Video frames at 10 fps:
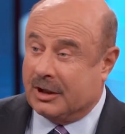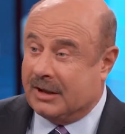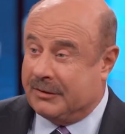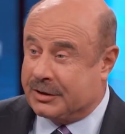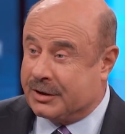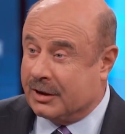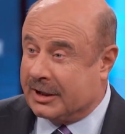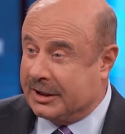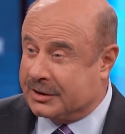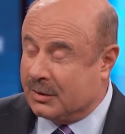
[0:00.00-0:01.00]
love is
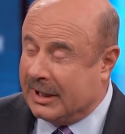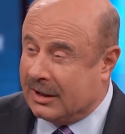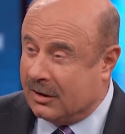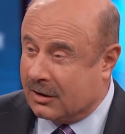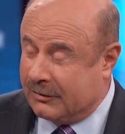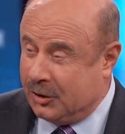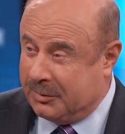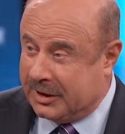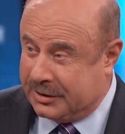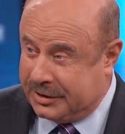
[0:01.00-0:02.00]
cooking. So, how long have
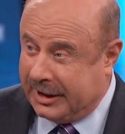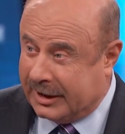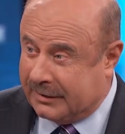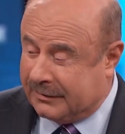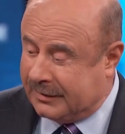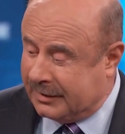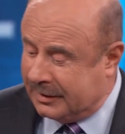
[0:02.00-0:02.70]
you been a chef?